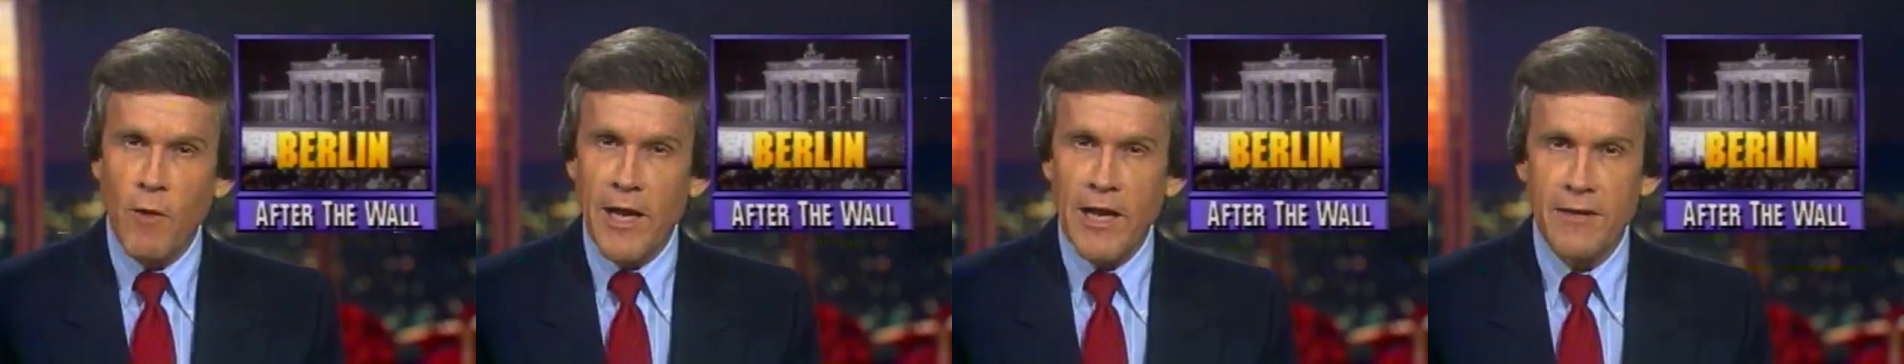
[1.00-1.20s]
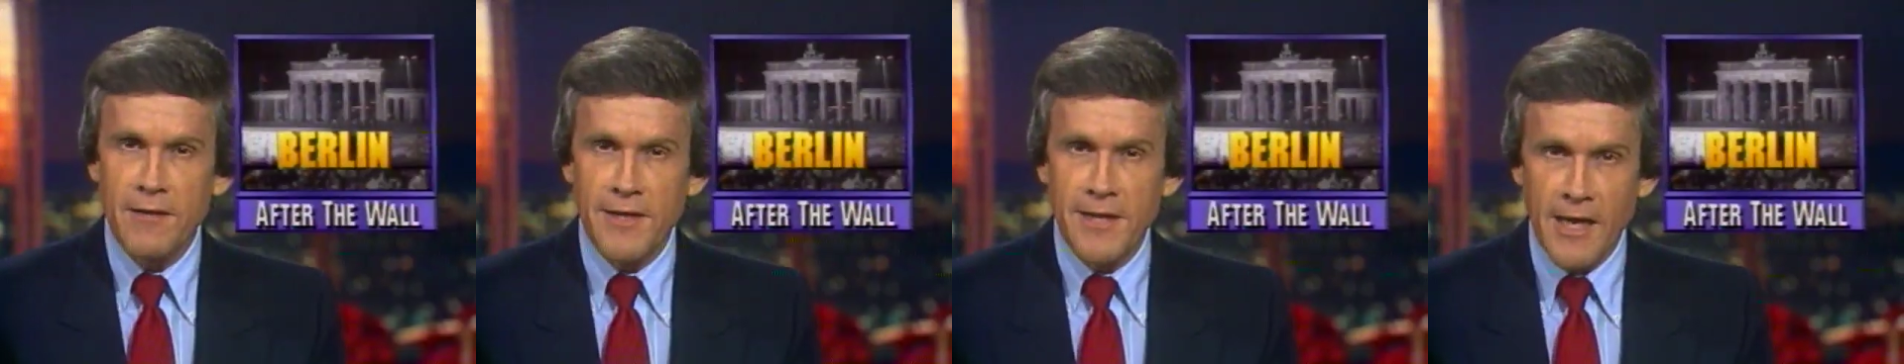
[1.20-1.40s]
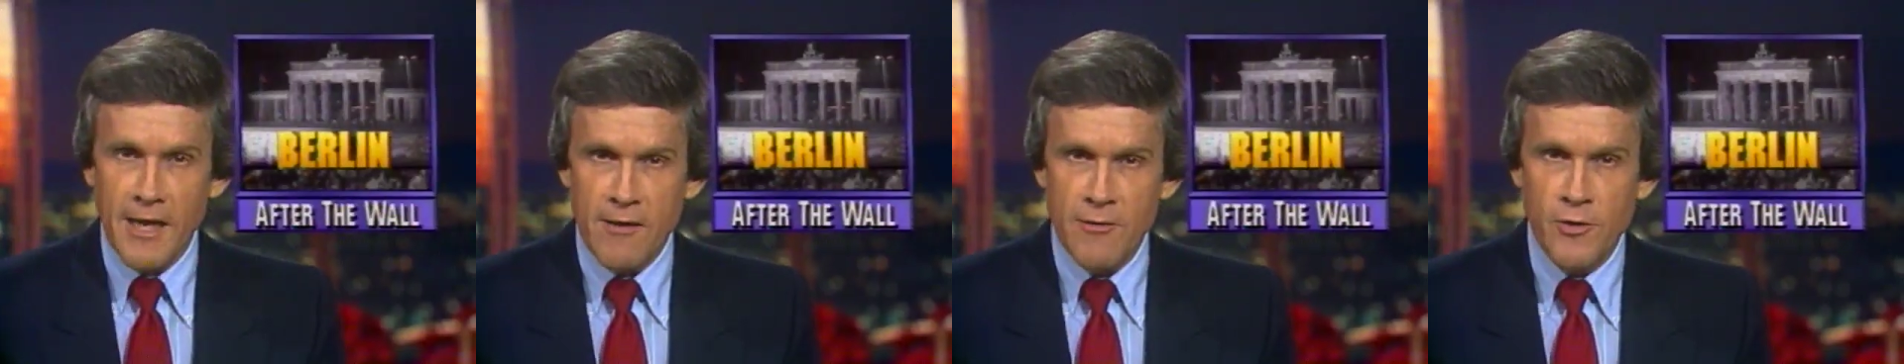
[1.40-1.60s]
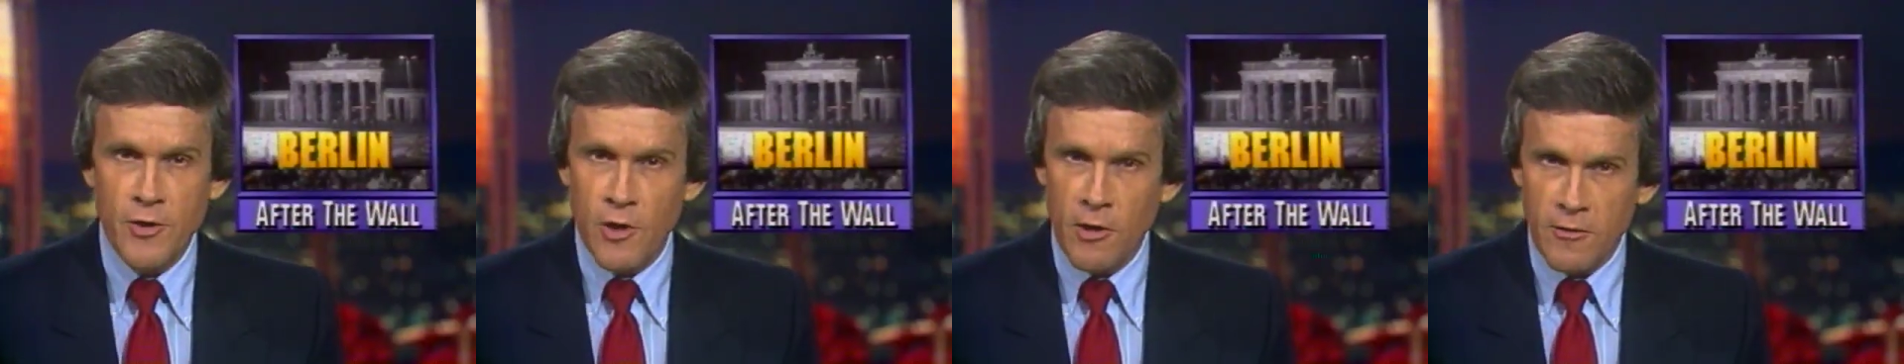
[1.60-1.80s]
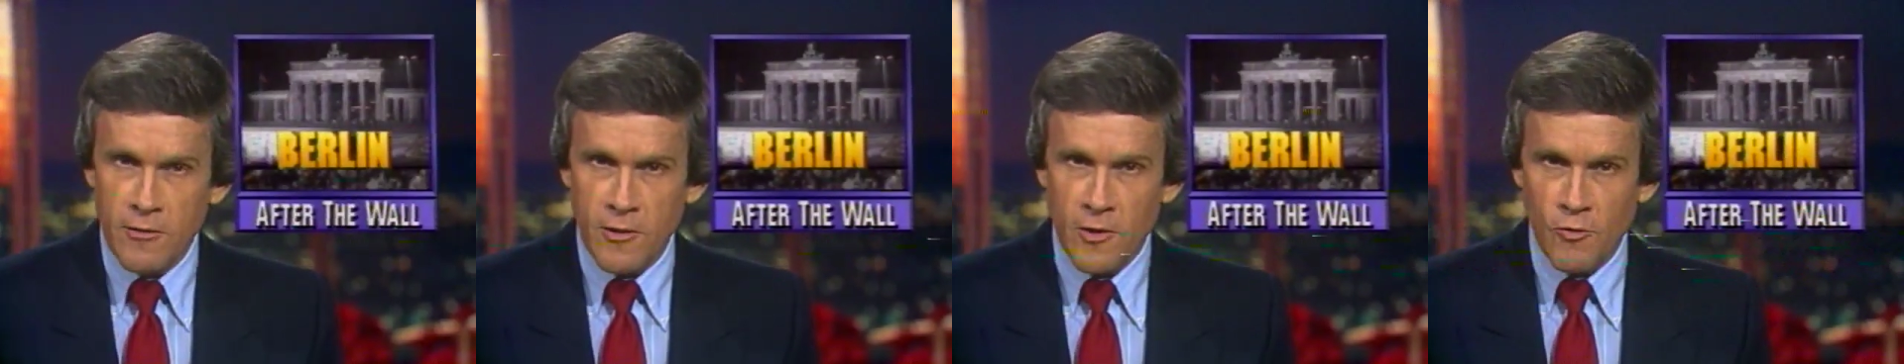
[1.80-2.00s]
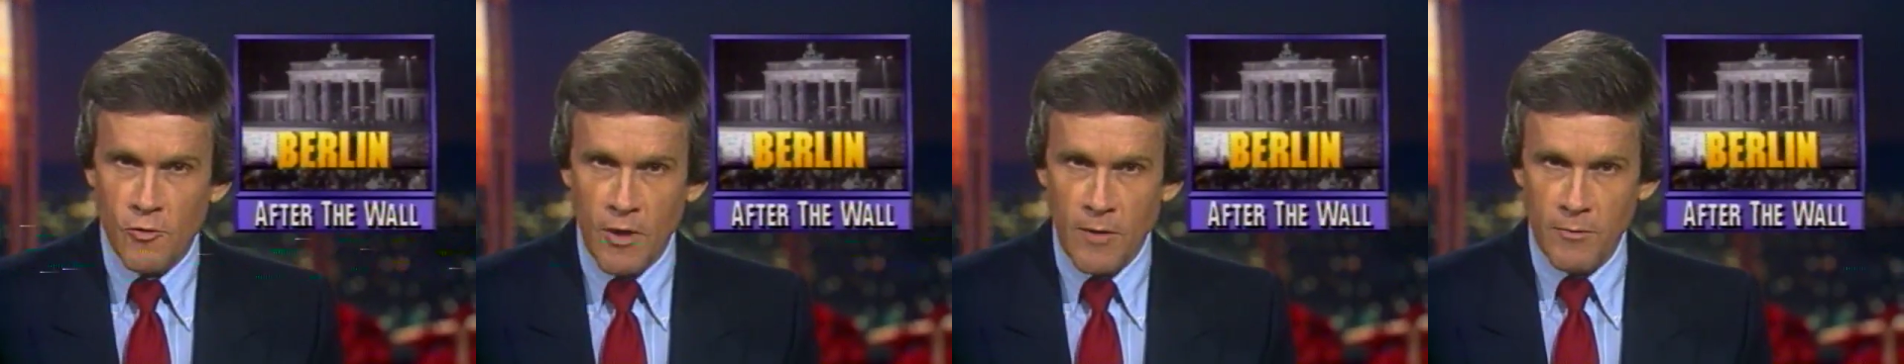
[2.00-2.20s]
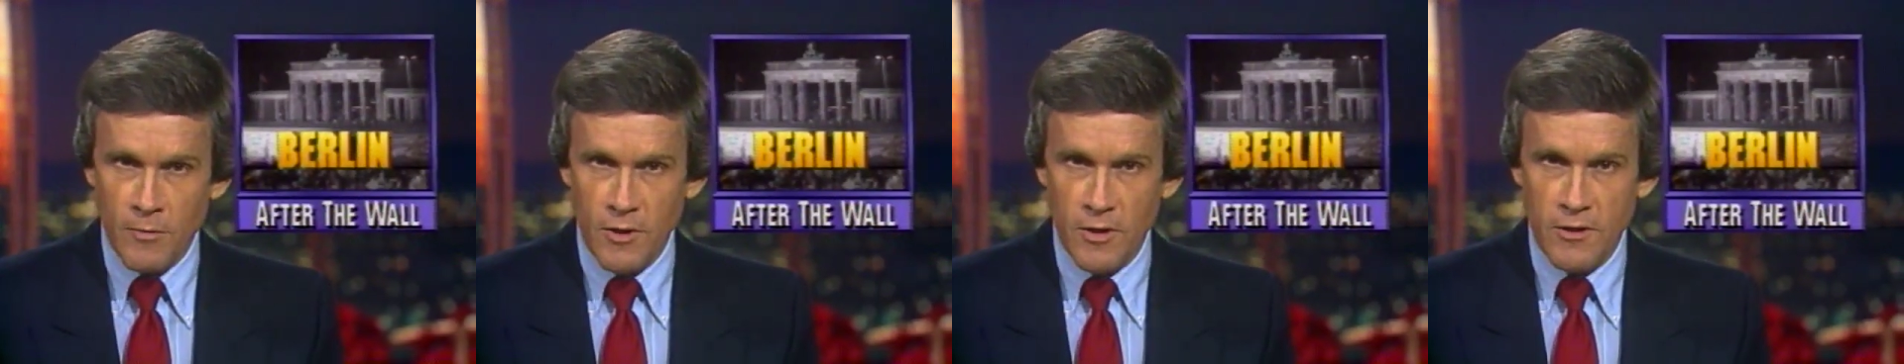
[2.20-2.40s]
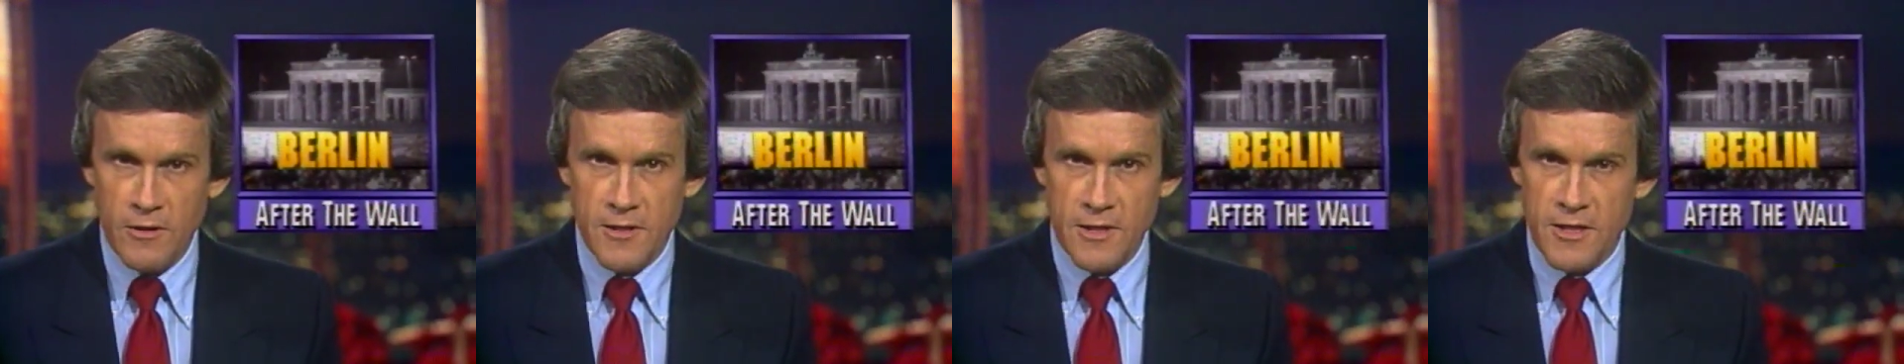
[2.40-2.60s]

while the Iron Curtain crumbles,